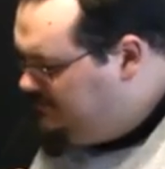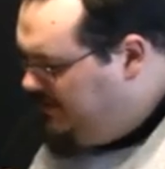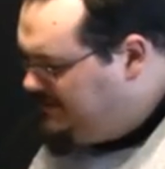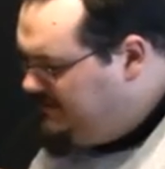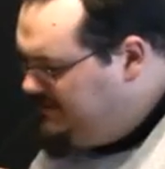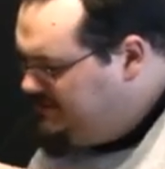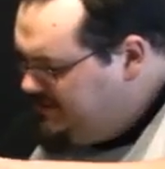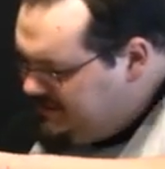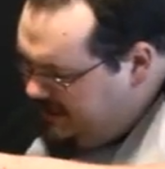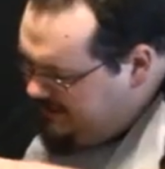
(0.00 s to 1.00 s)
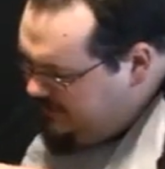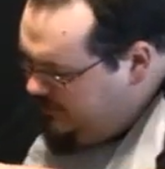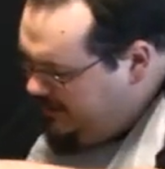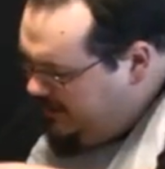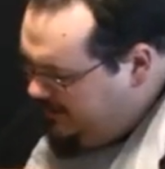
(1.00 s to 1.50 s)
basically, just like
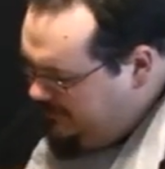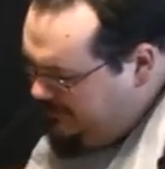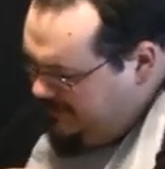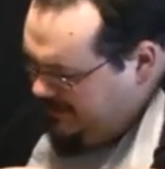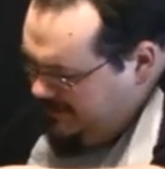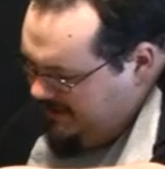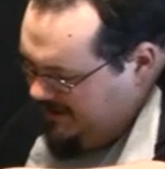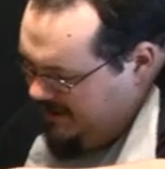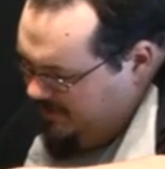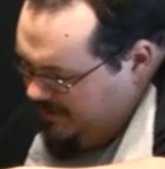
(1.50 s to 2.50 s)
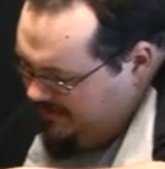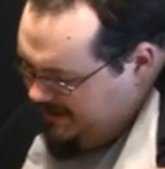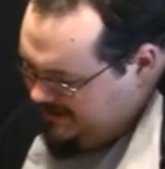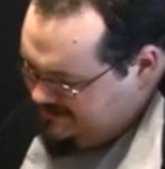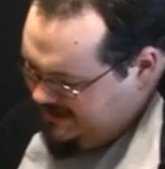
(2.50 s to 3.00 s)
doing a, a
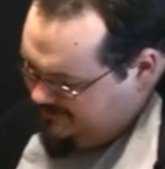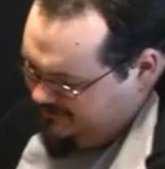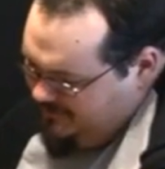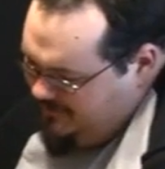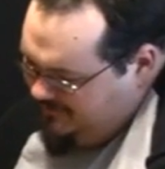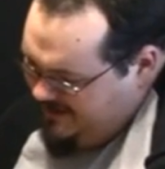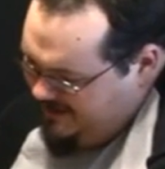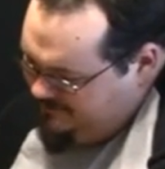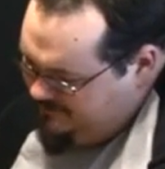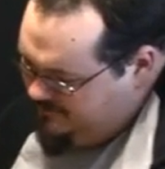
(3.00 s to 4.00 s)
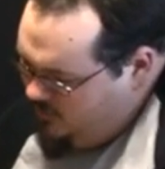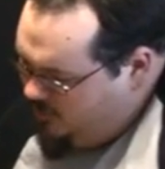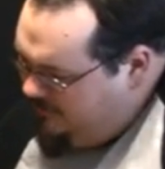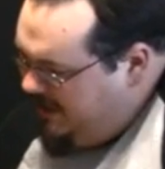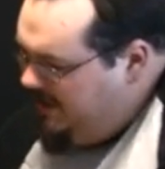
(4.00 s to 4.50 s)
pumpkin, except we've got
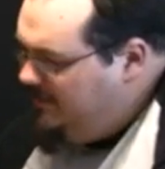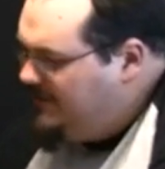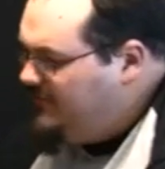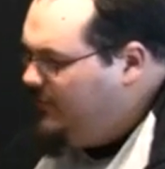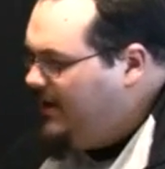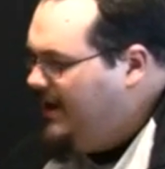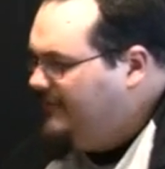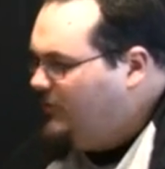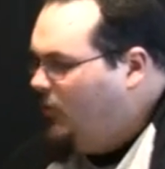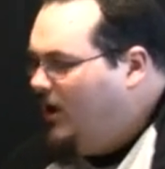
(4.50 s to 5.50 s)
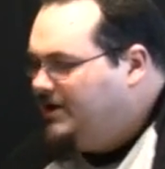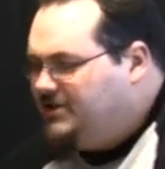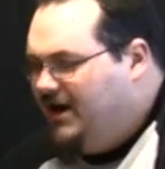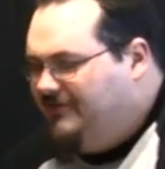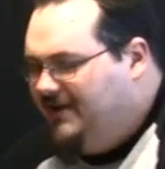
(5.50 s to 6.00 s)
more meaty bits that we're gonna have to
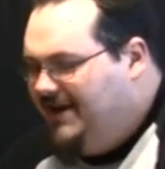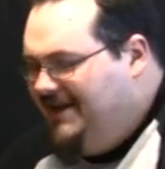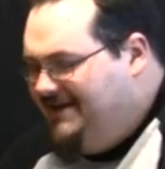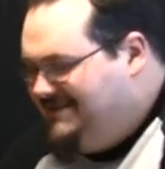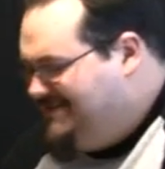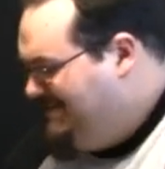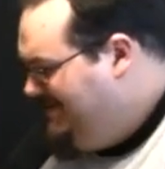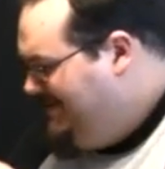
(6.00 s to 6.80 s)
wash off and eat.